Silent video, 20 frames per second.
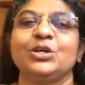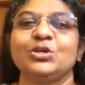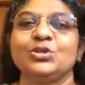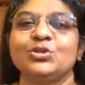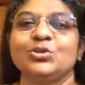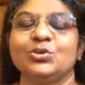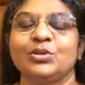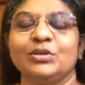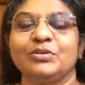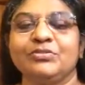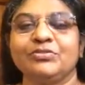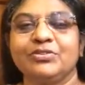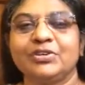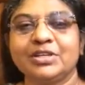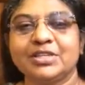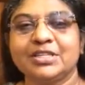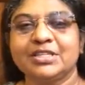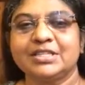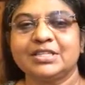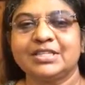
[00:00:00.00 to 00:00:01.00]
So the
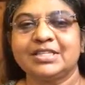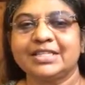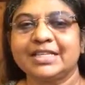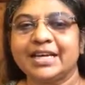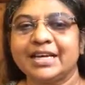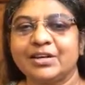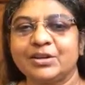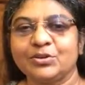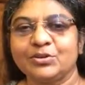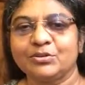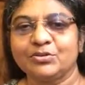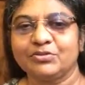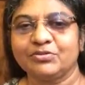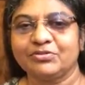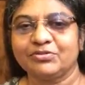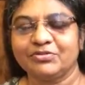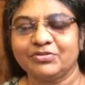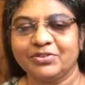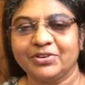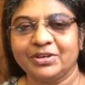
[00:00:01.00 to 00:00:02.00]
first set
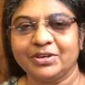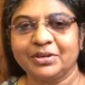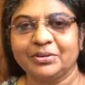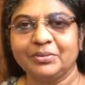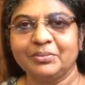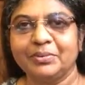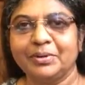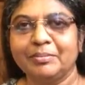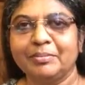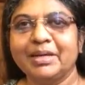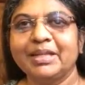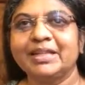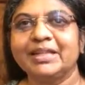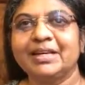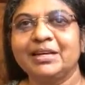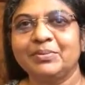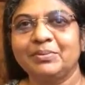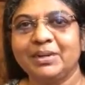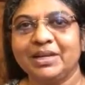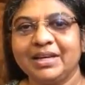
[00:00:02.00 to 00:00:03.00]
of women
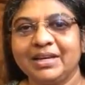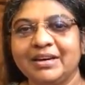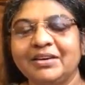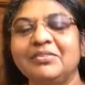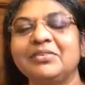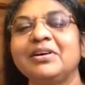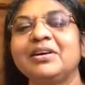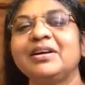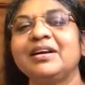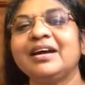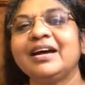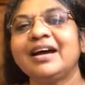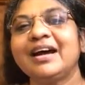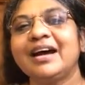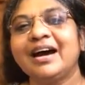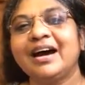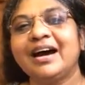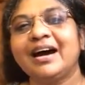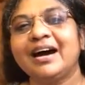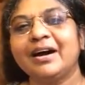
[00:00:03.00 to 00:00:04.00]
that we cover
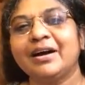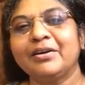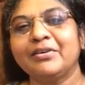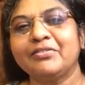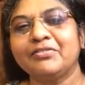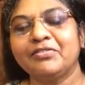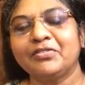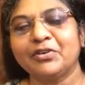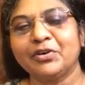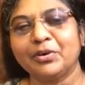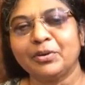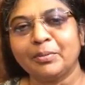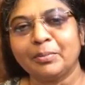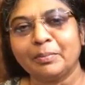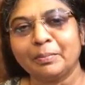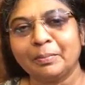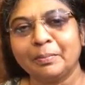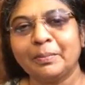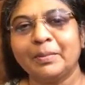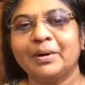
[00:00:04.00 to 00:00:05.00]
are
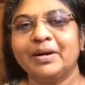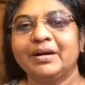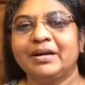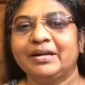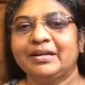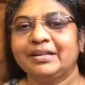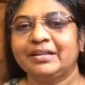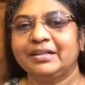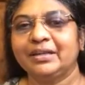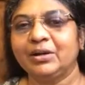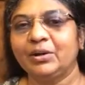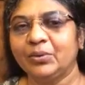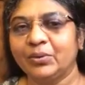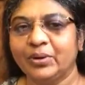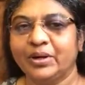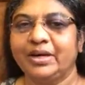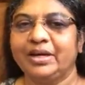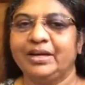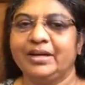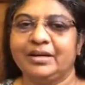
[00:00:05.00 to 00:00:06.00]
from the
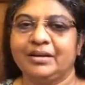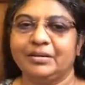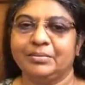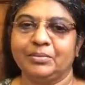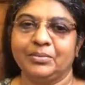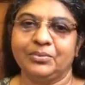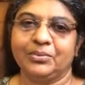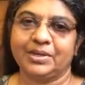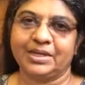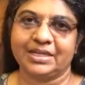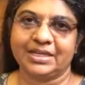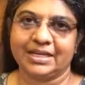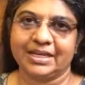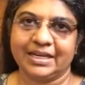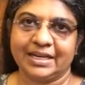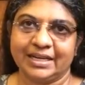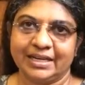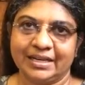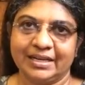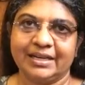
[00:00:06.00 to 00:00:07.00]
lower income
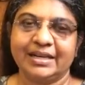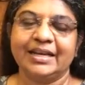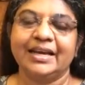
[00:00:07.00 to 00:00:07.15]
quintile.